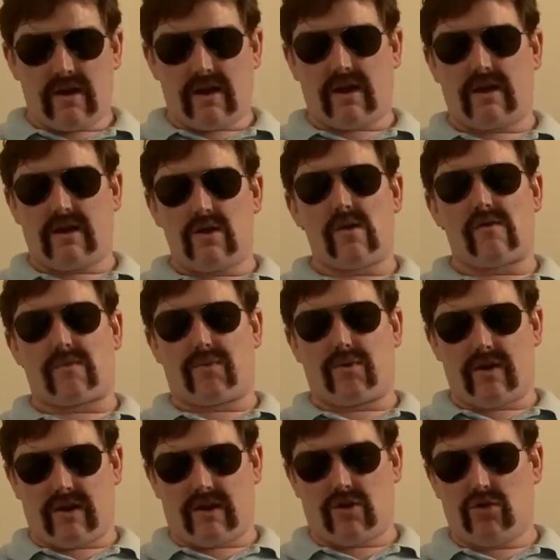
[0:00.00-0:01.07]
Now, you have a
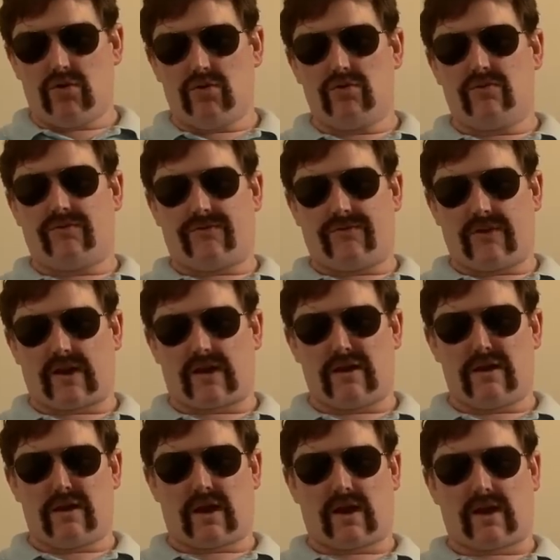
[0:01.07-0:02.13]
pretty cool
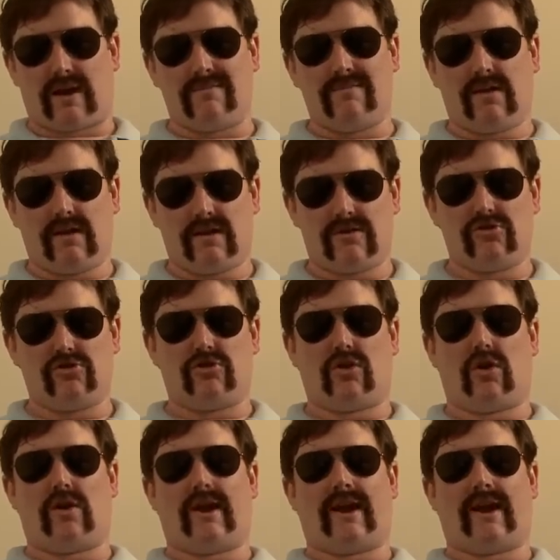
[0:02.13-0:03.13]
fucking name, John